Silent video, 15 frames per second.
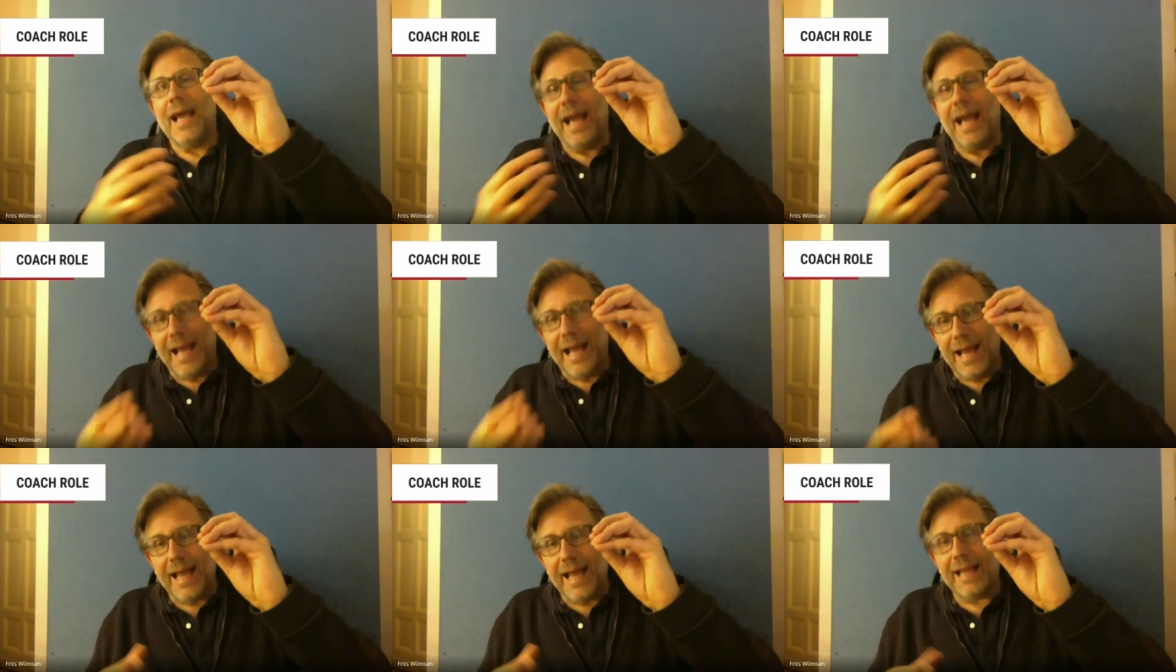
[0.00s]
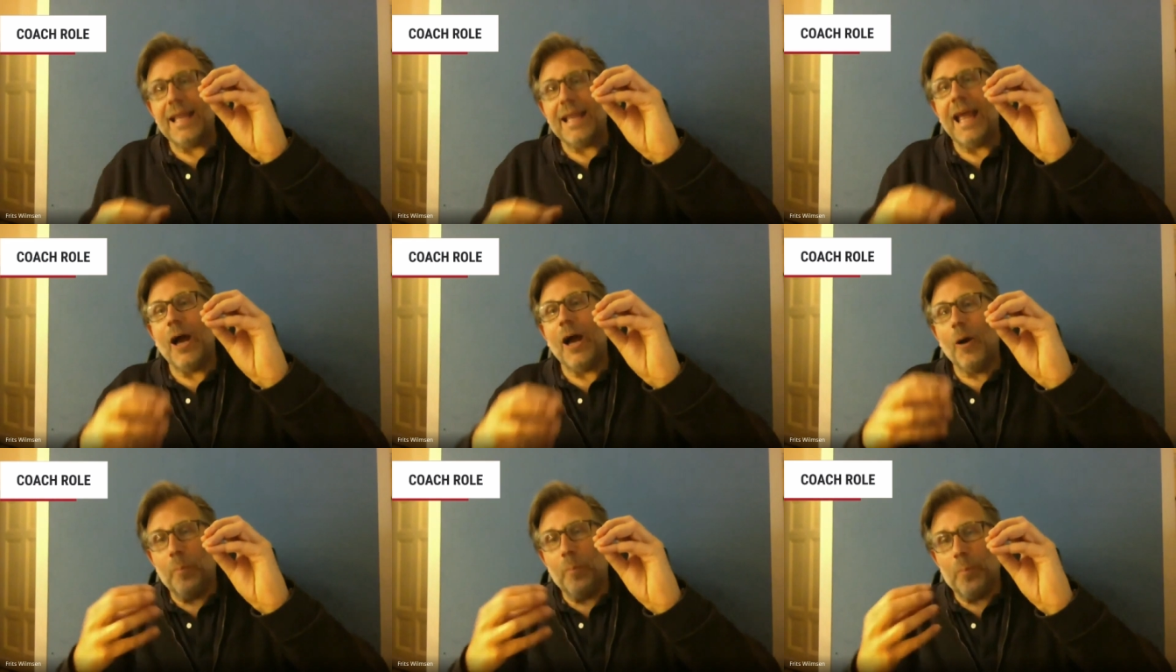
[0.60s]
and
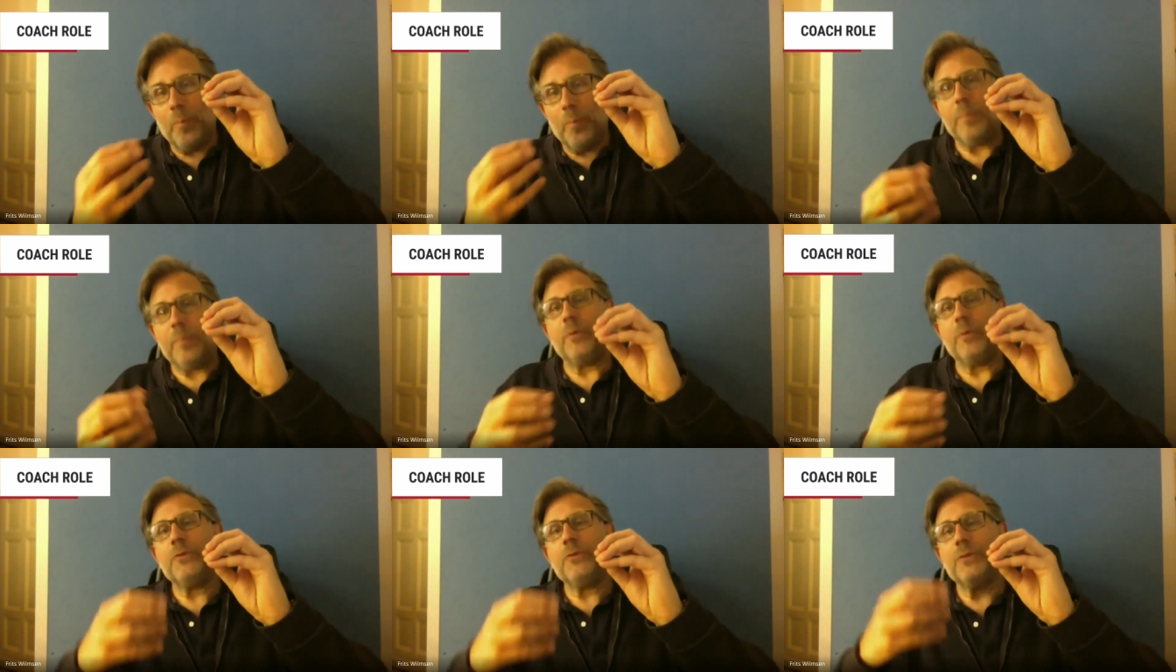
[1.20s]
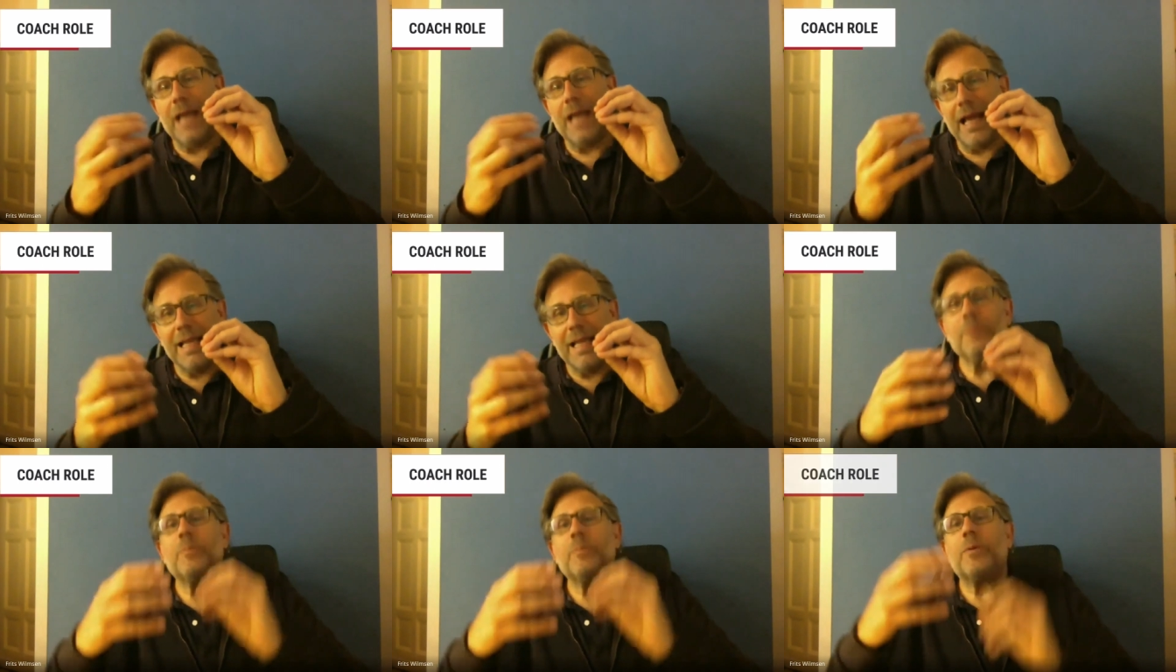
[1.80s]
help people to get
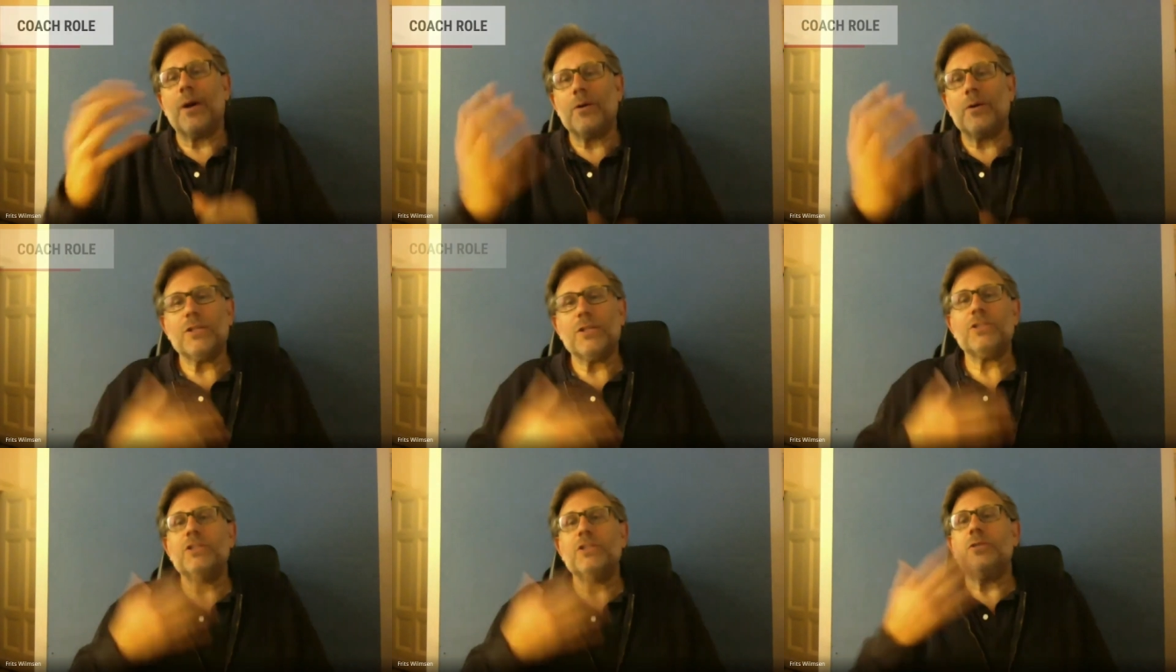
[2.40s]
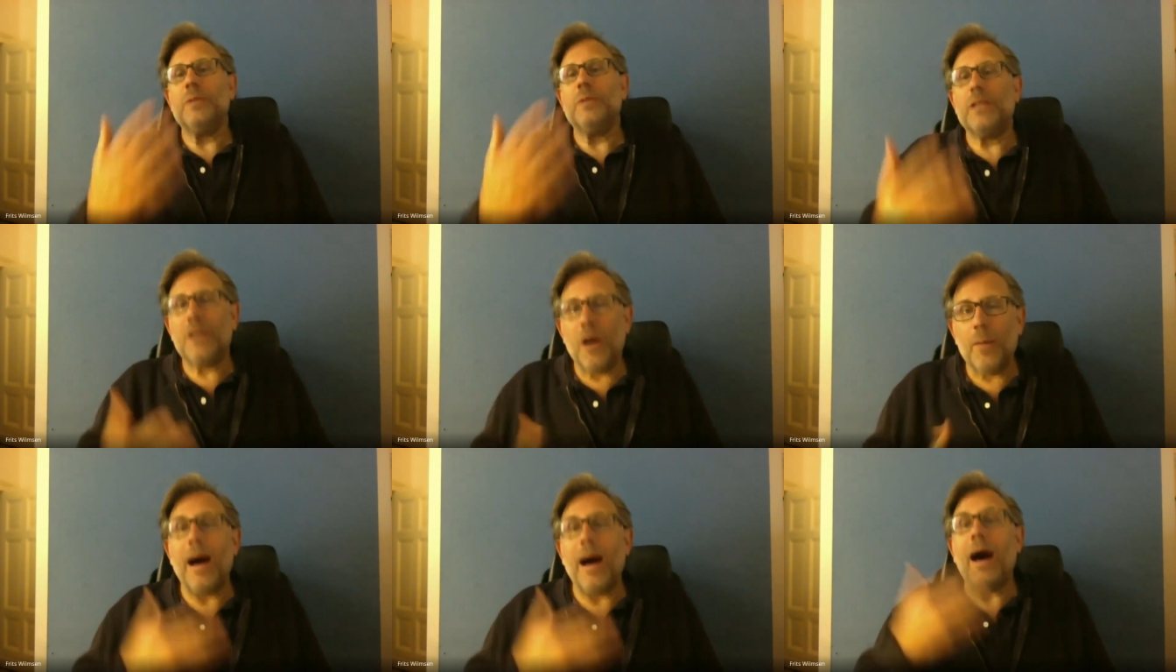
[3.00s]
in a process to
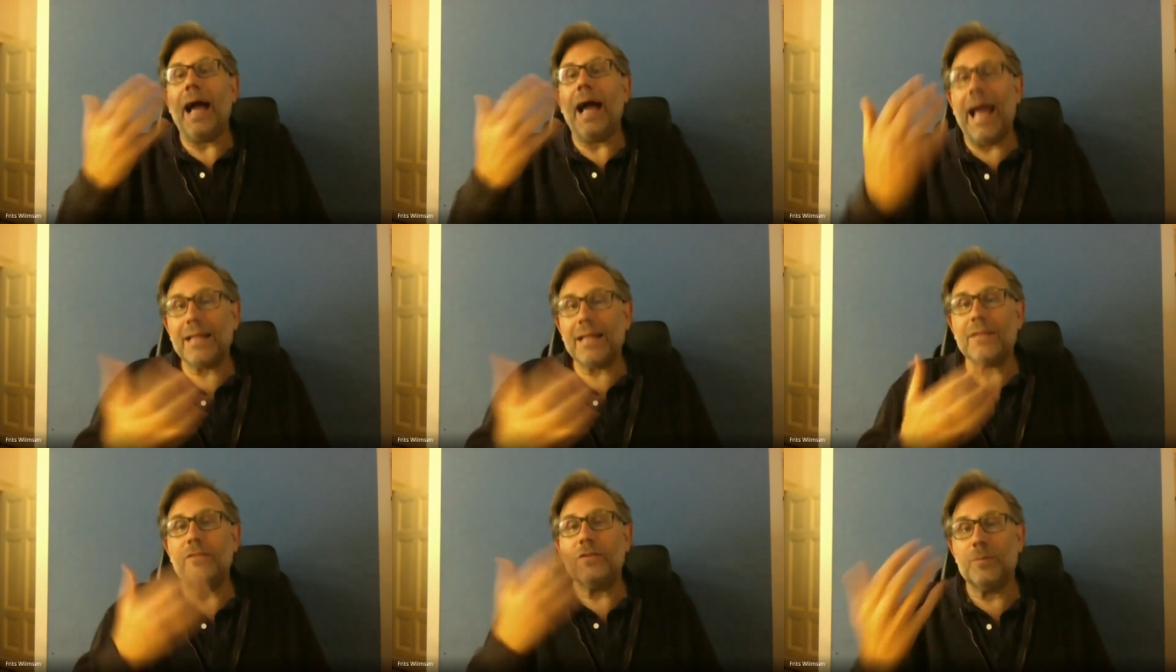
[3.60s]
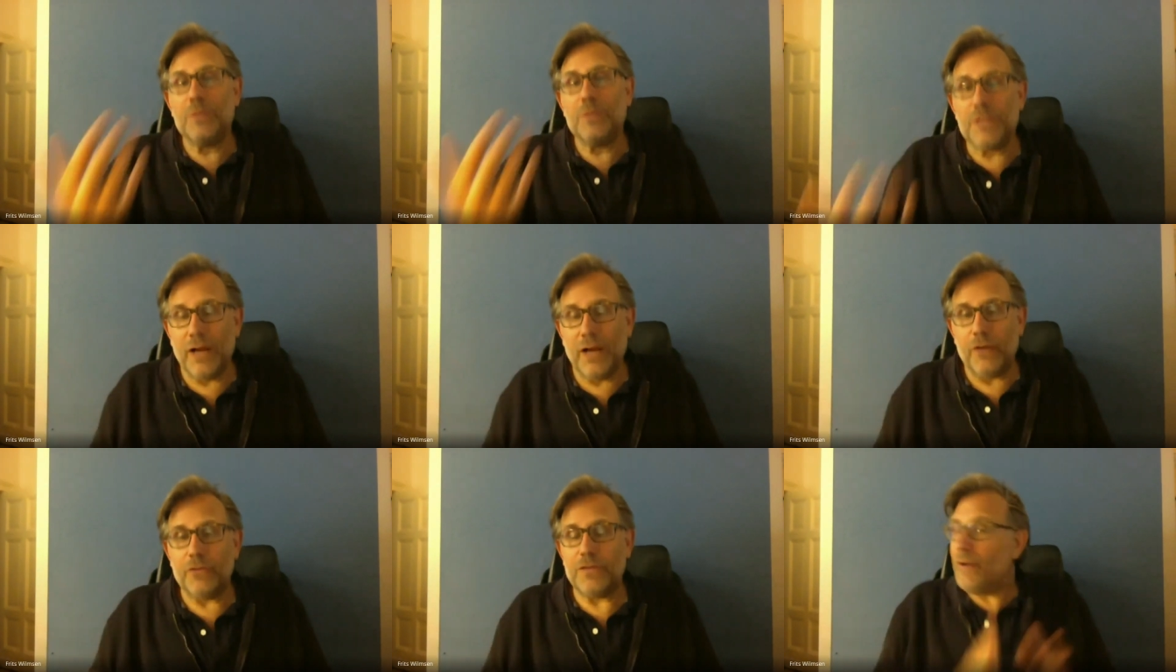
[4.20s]
become active
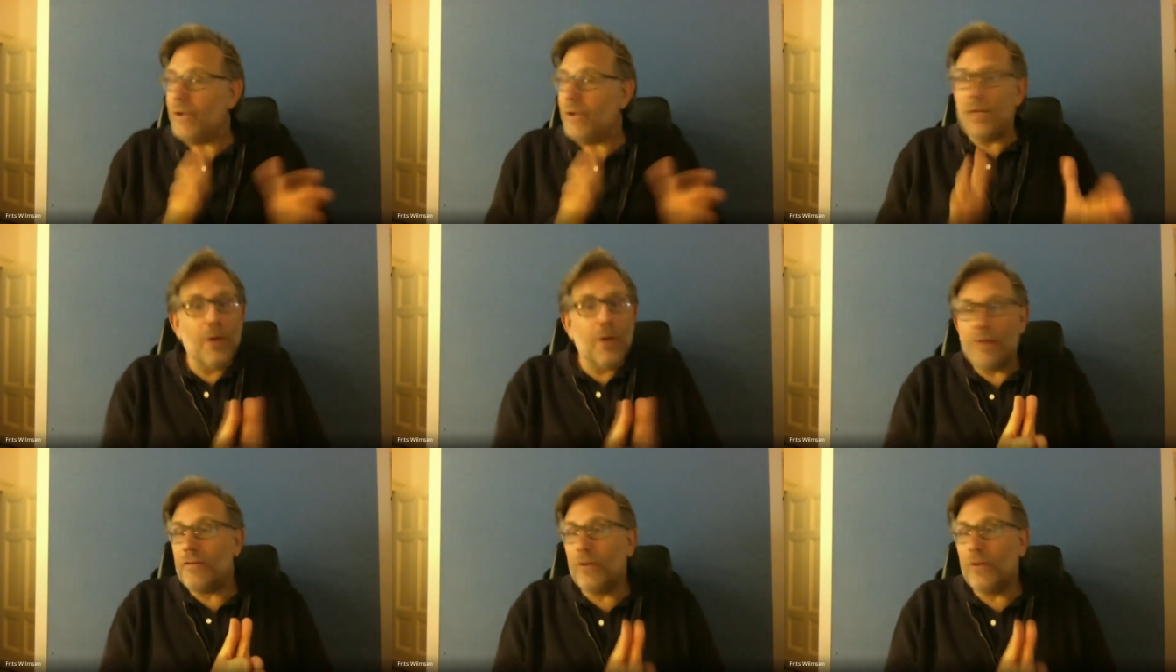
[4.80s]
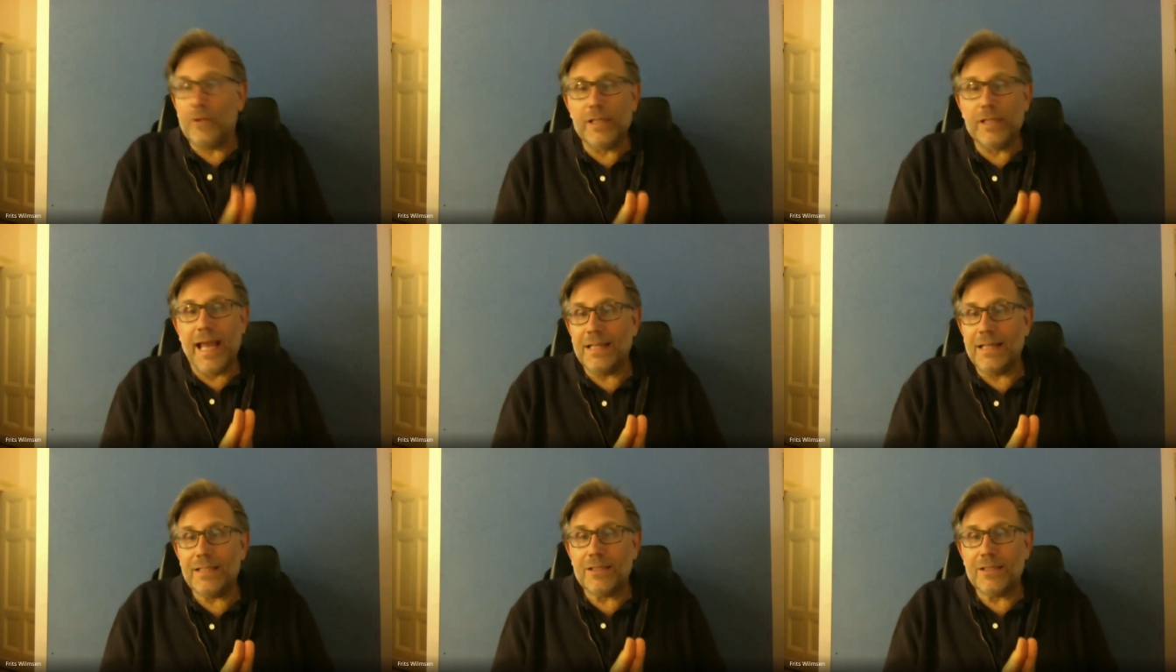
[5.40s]
themselves. Now you don't have all the
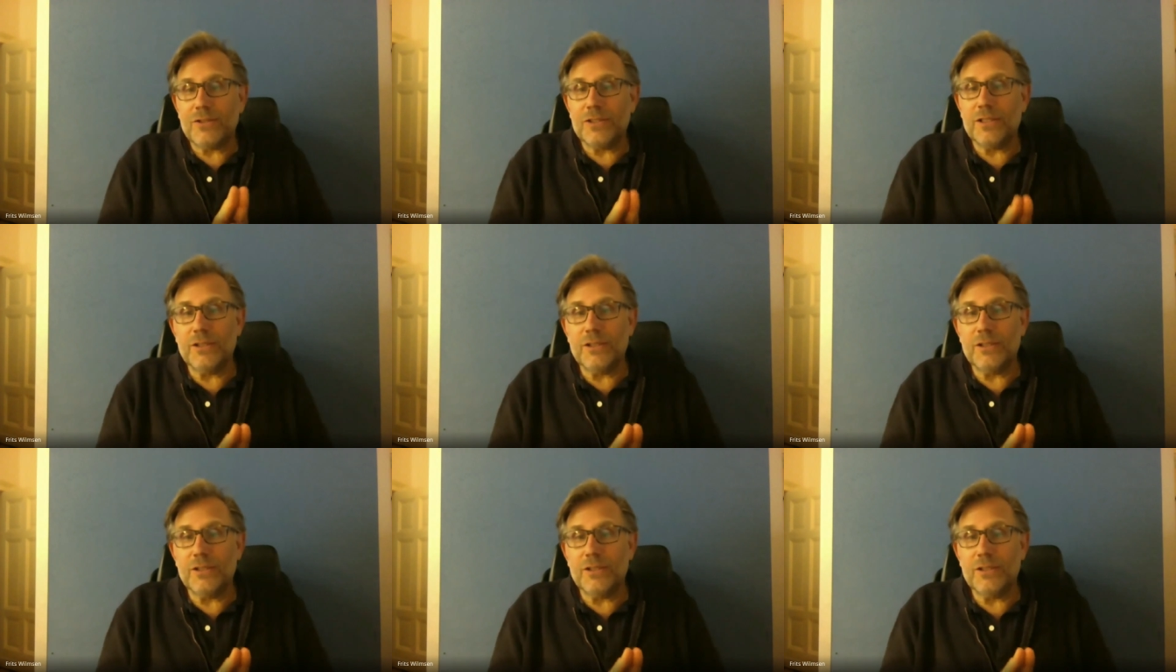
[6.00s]
answers.